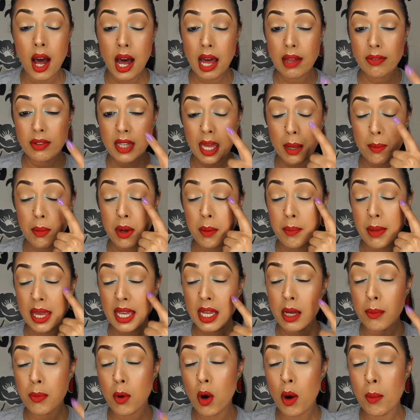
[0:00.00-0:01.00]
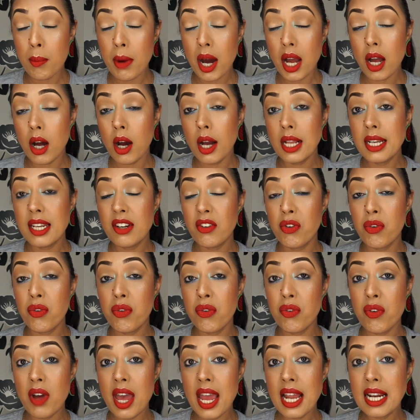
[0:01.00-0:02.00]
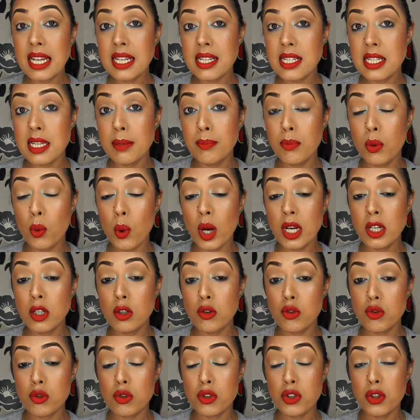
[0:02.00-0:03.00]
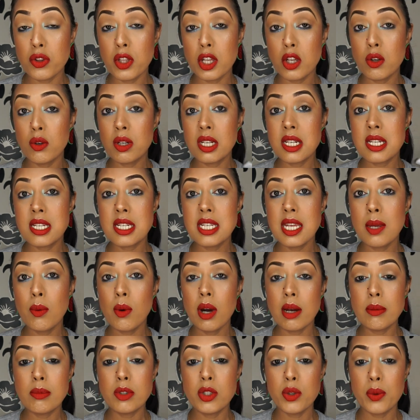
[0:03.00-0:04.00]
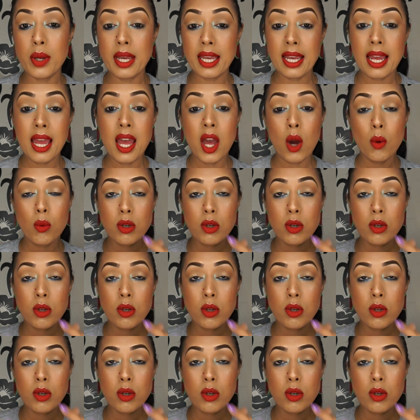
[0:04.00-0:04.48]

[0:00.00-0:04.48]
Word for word: I've kept my makeup on my eyelid fairly simple and neutral so that you can see what I'm doing,